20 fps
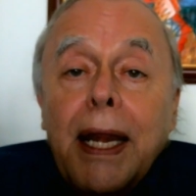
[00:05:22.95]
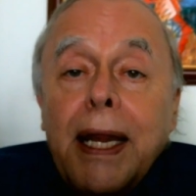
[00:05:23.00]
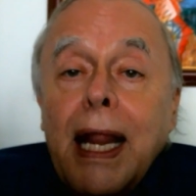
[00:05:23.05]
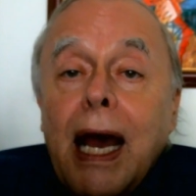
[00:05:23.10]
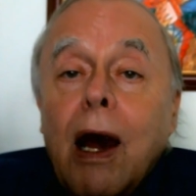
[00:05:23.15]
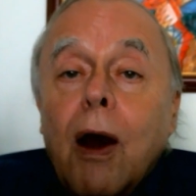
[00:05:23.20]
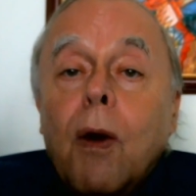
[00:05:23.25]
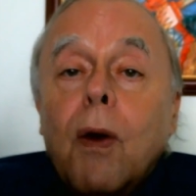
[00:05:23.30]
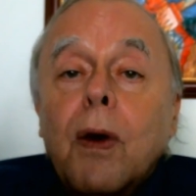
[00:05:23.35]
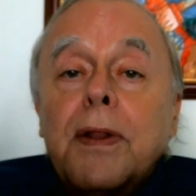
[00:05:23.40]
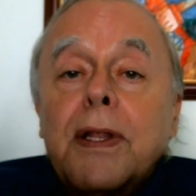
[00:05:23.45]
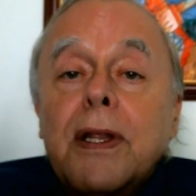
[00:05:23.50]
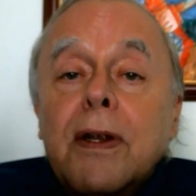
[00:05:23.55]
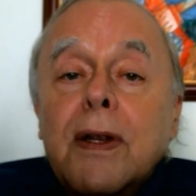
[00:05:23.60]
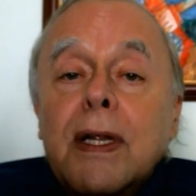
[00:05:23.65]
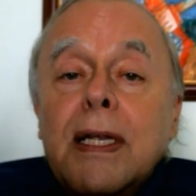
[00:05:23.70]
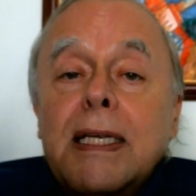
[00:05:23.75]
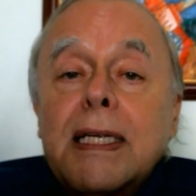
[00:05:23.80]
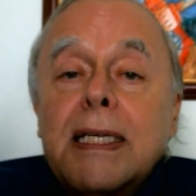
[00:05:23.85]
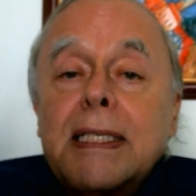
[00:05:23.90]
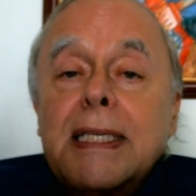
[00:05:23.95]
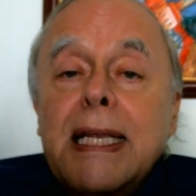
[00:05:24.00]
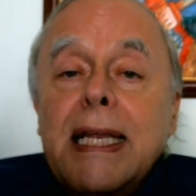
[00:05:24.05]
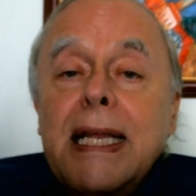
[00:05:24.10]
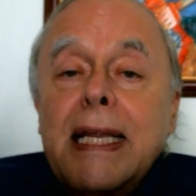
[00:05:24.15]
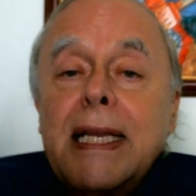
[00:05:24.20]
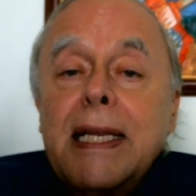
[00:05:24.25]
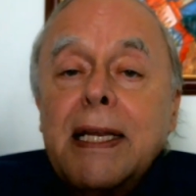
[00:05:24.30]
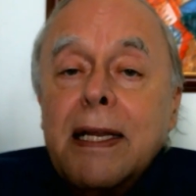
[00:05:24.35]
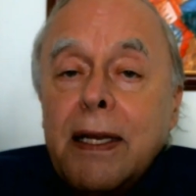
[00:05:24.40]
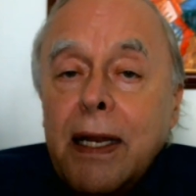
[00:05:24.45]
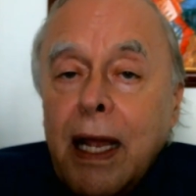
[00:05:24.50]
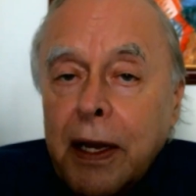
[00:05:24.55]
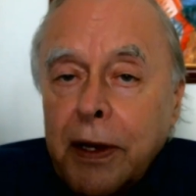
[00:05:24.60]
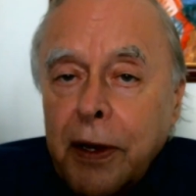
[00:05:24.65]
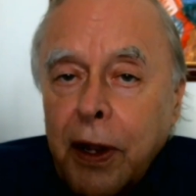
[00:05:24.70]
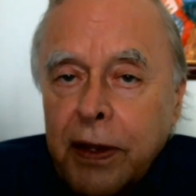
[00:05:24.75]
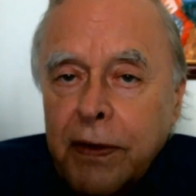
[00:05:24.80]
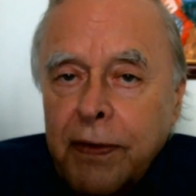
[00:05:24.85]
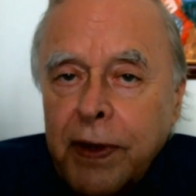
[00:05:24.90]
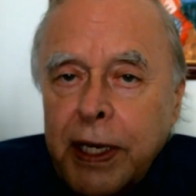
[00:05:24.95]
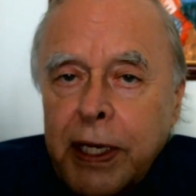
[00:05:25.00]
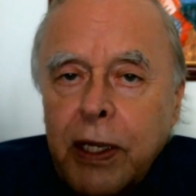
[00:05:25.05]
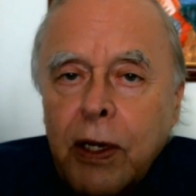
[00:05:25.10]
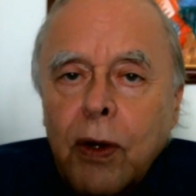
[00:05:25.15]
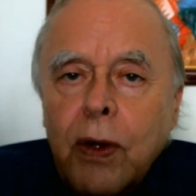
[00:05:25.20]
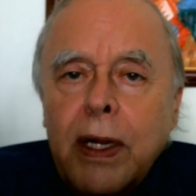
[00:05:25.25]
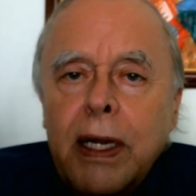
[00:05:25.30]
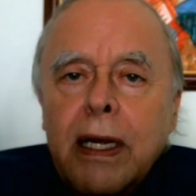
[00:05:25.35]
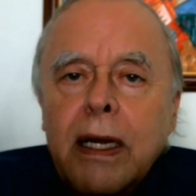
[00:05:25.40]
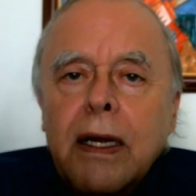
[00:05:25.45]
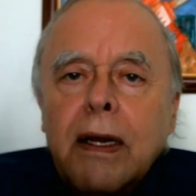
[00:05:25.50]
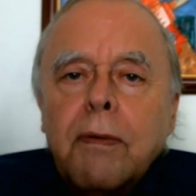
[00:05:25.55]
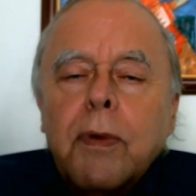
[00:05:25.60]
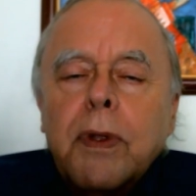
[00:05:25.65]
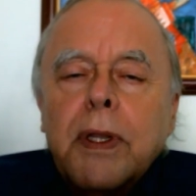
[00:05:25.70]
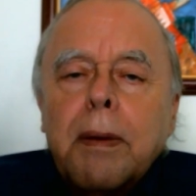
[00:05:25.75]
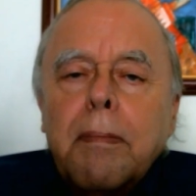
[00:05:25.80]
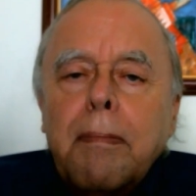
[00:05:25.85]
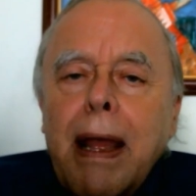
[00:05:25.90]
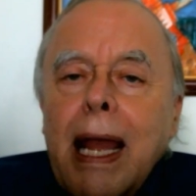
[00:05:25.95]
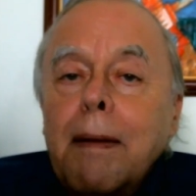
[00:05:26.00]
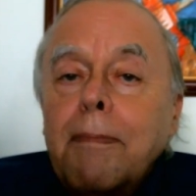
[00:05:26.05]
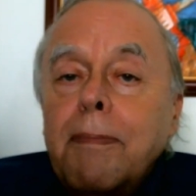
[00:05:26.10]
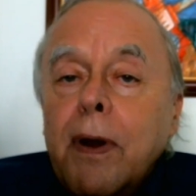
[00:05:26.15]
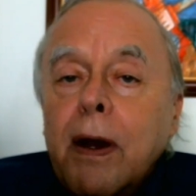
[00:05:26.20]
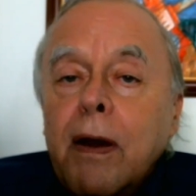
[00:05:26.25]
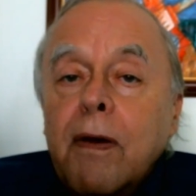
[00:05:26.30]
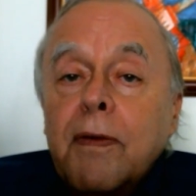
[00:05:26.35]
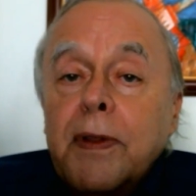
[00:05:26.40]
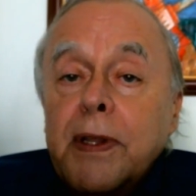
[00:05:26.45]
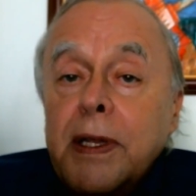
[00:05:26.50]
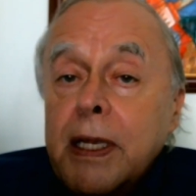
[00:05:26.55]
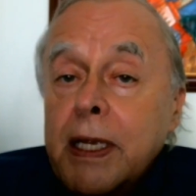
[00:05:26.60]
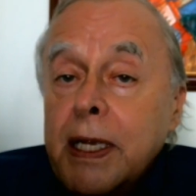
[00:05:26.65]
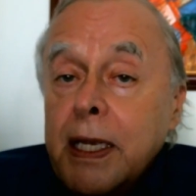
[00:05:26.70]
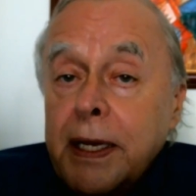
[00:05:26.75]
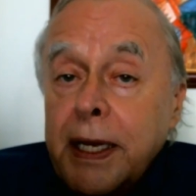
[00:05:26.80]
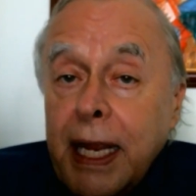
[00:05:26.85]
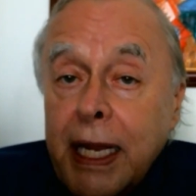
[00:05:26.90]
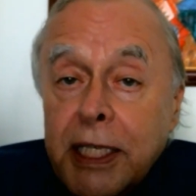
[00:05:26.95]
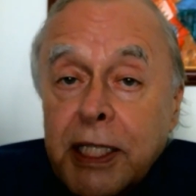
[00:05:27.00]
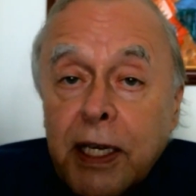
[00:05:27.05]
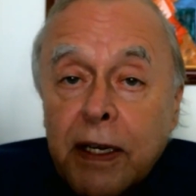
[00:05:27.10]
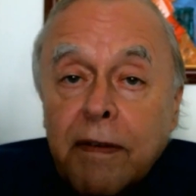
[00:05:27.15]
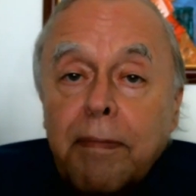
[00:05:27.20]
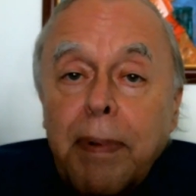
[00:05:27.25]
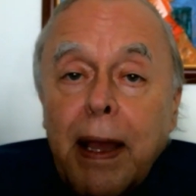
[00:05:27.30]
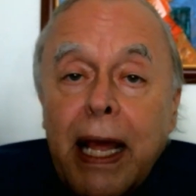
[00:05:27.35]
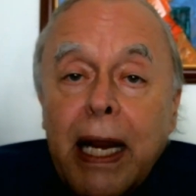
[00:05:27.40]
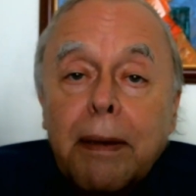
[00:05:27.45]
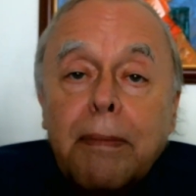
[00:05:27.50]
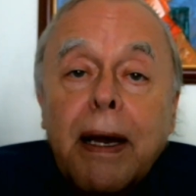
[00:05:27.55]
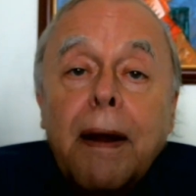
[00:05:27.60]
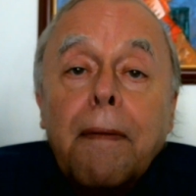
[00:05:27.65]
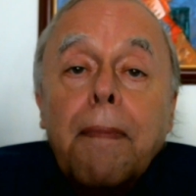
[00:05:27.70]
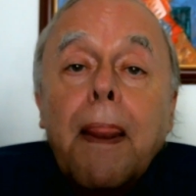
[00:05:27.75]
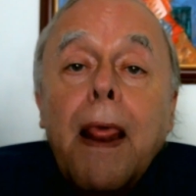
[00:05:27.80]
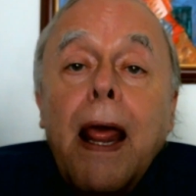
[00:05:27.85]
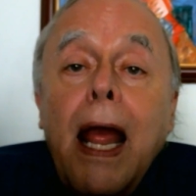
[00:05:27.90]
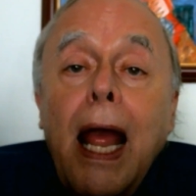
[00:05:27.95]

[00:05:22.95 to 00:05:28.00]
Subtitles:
Now, there is another video here with a map of the nation of Panama.